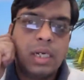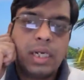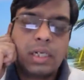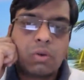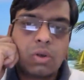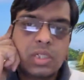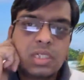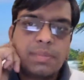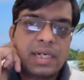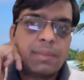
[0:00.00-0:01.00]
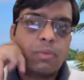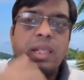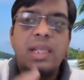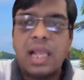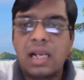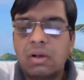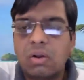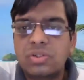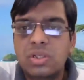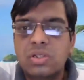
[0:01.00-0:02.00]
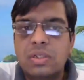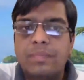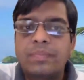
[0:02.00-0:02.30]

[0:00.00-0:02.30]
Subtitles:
It causes metabolic alkalosis.